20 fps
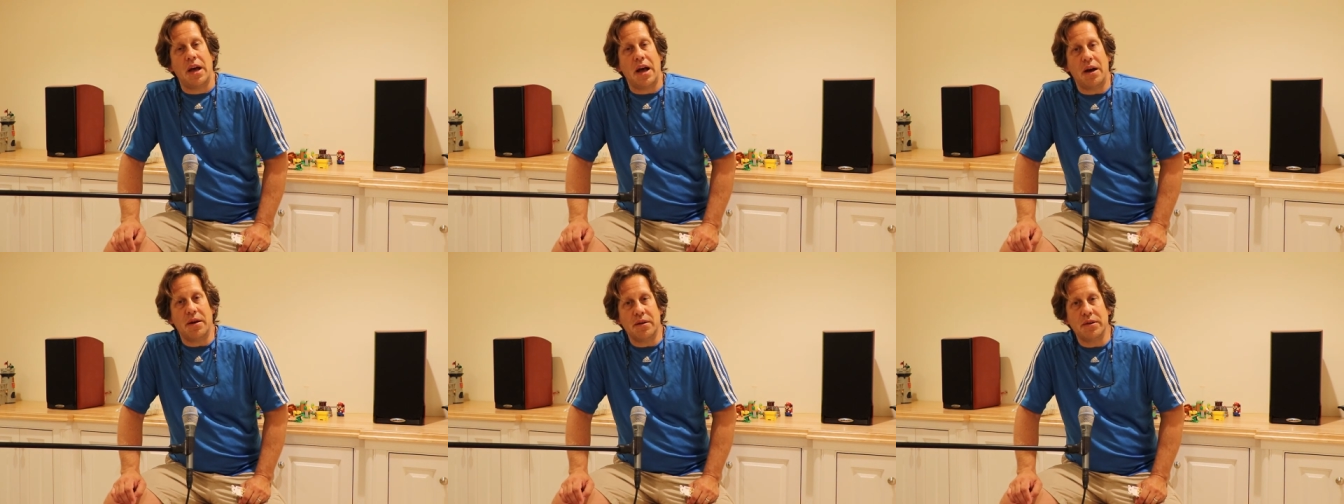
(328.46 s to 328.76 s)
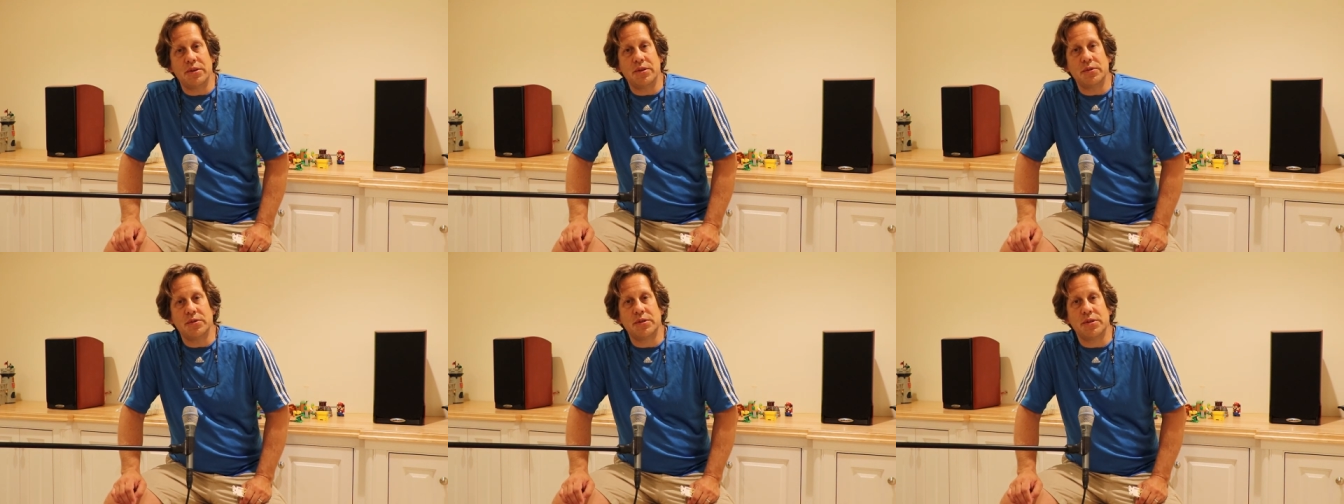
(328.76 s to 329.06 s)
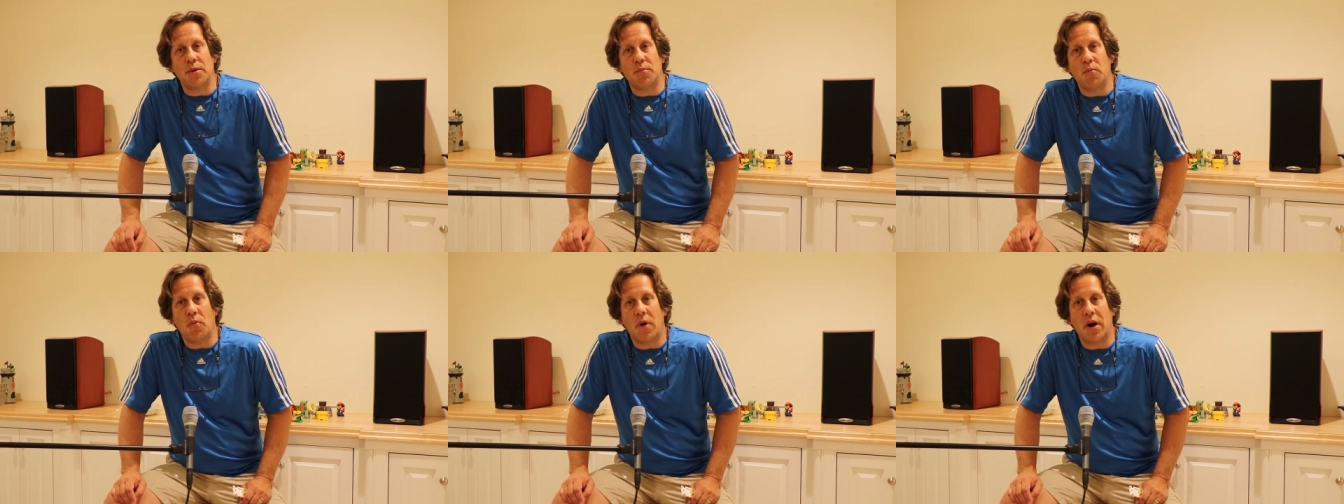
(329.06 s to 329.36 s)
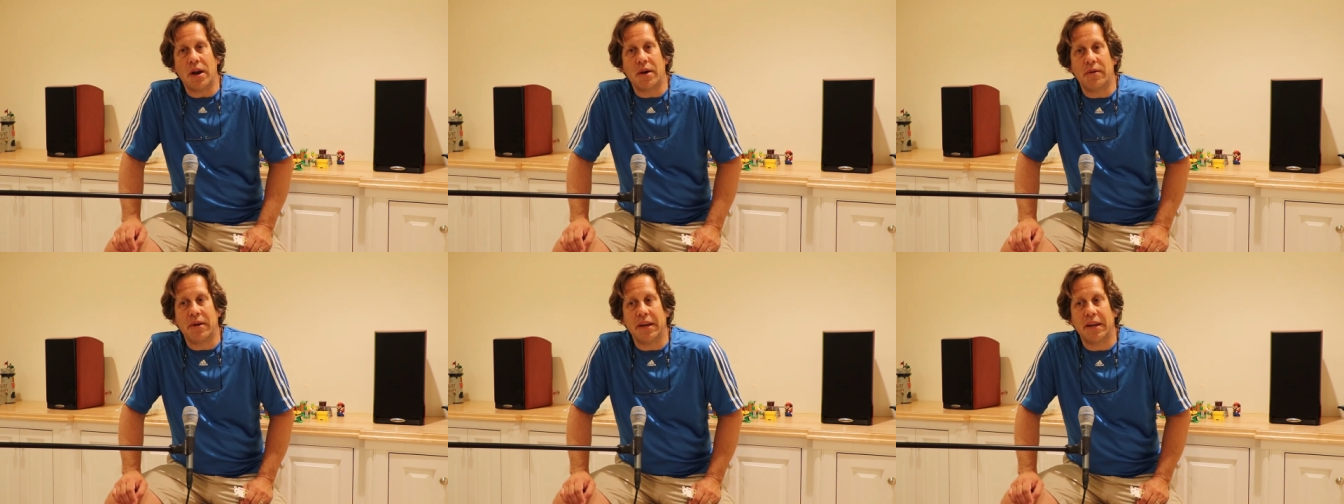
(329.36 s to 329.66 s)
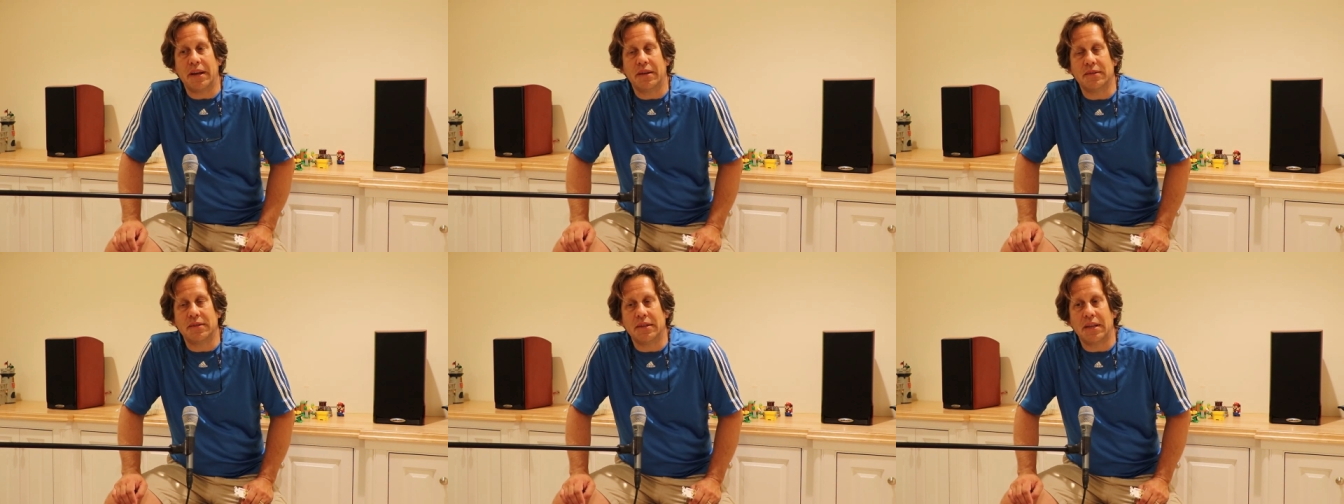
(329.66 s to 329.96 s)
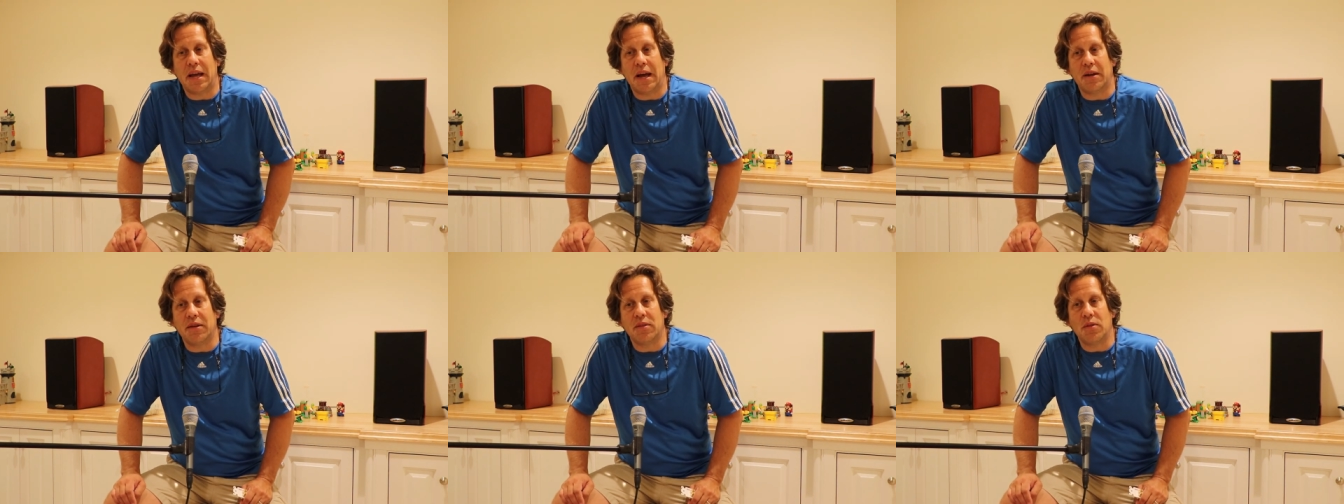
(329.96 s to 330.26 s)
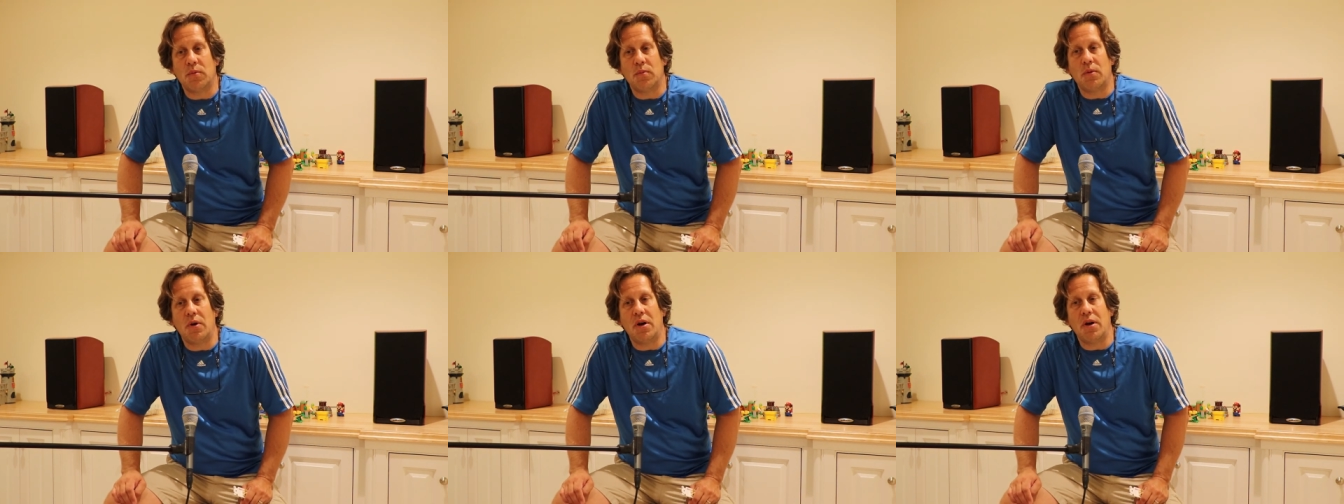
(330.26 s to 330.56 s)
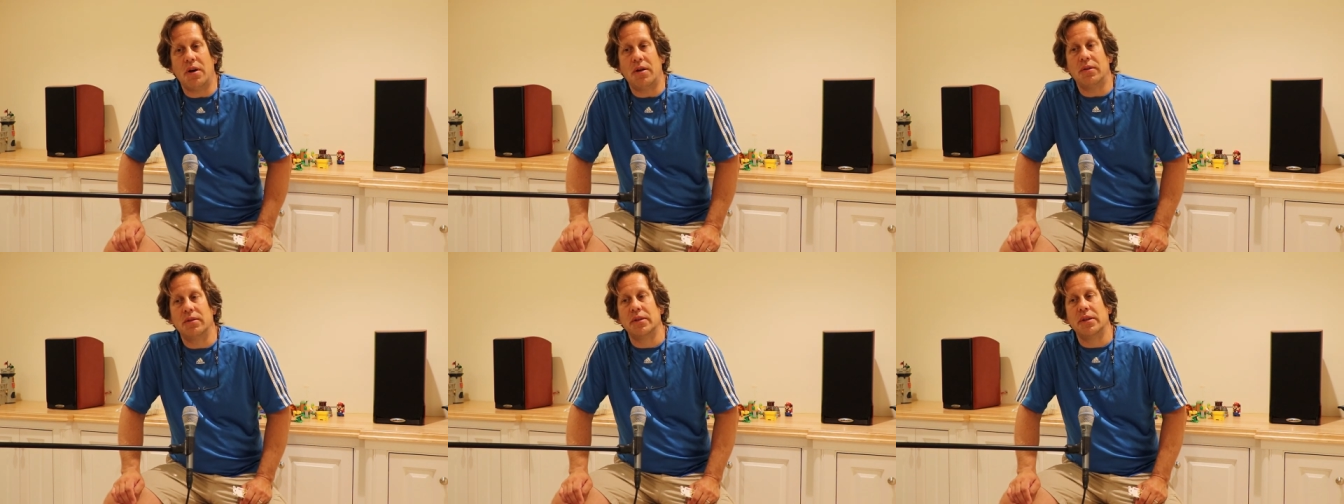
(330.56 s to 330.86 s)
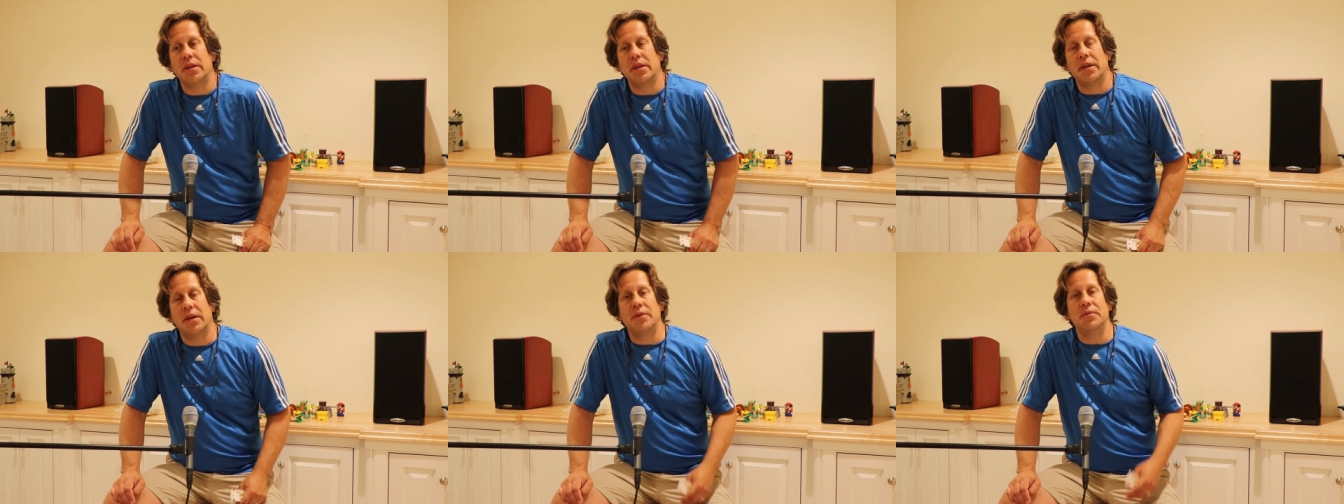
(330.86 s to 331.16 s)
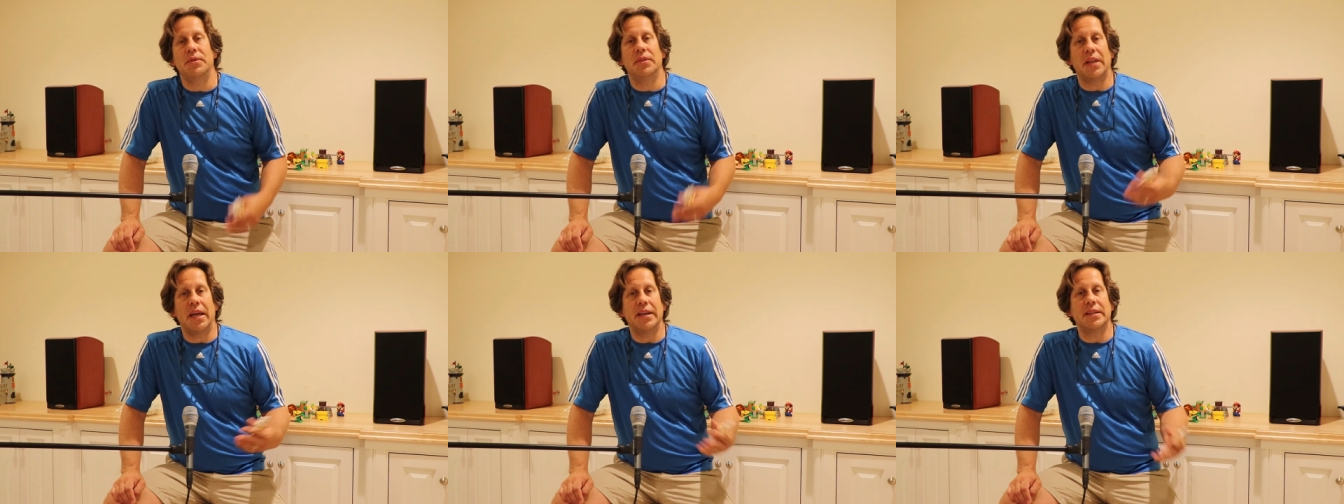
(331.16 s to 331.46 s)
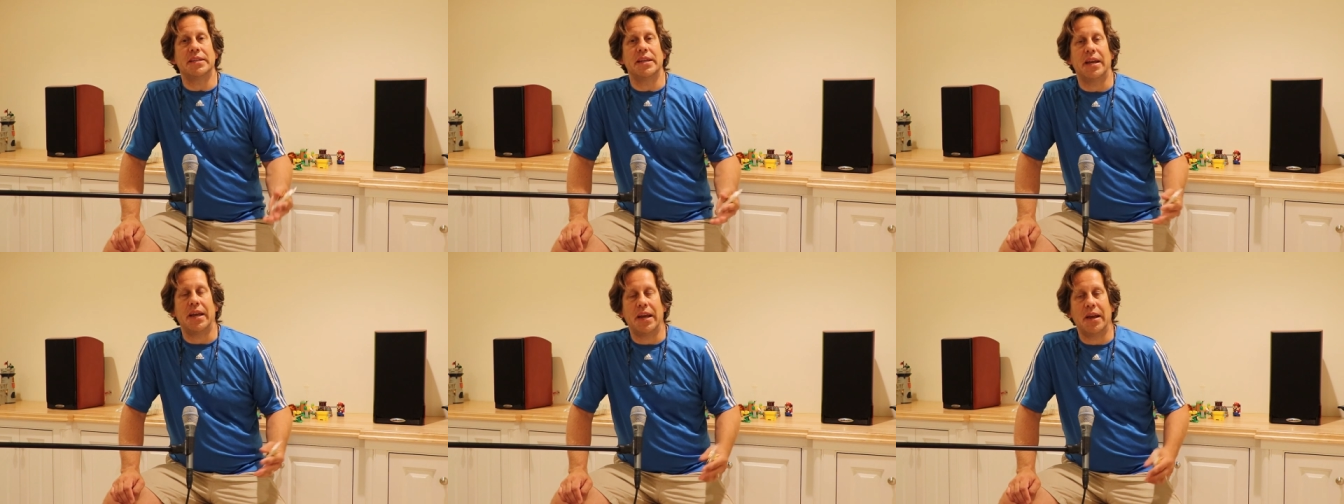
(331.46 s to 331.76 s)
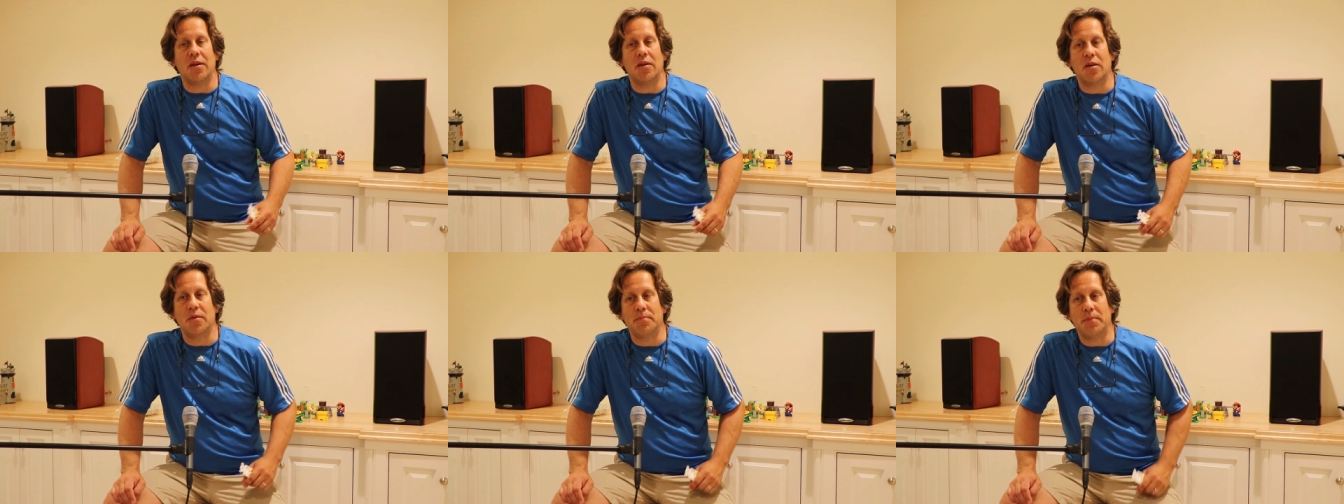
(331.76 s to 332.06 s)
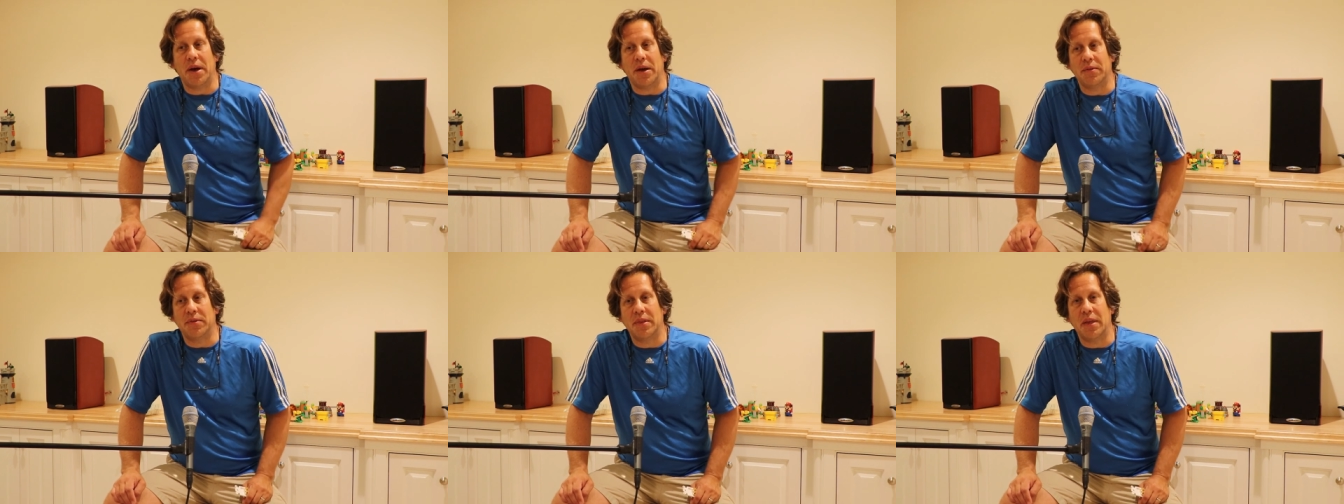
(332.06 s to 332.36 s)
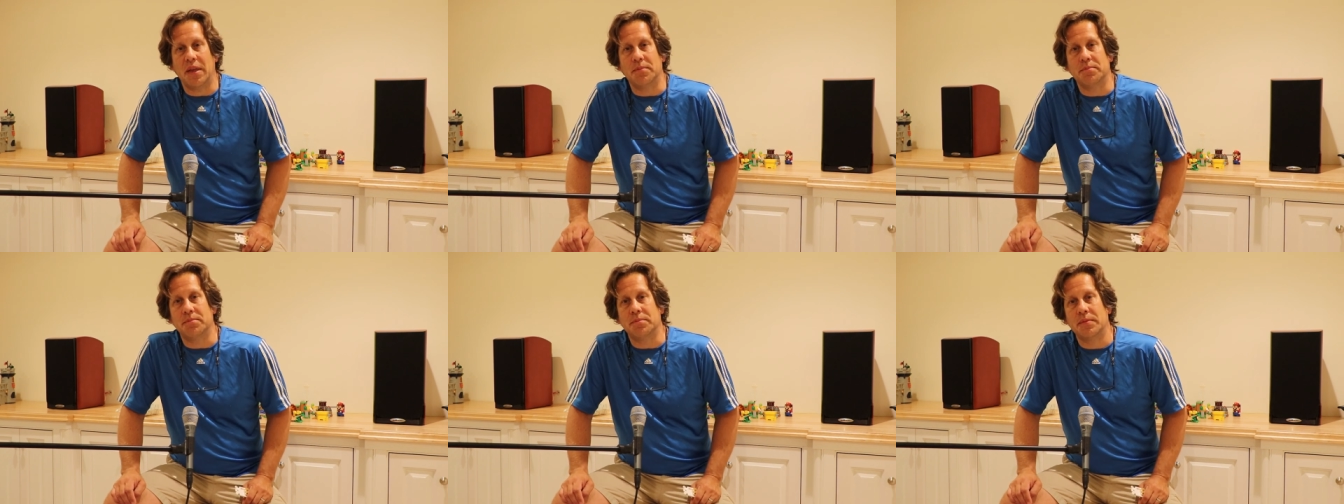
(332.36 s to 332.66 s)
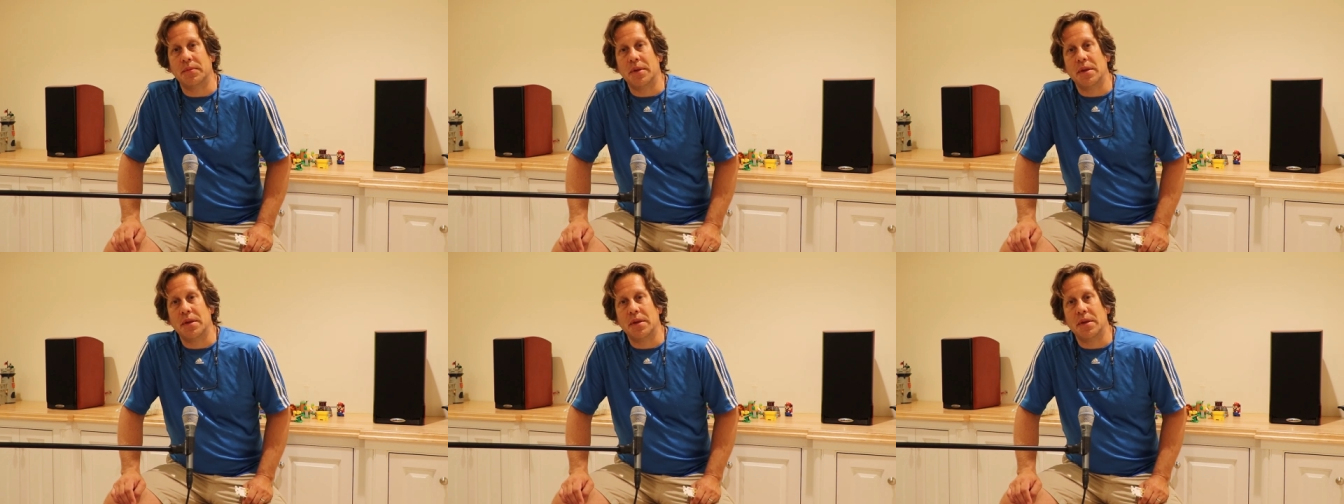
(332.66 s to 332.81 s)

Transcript: how to do some wiring out, out of the wall, we'd like to hear about them.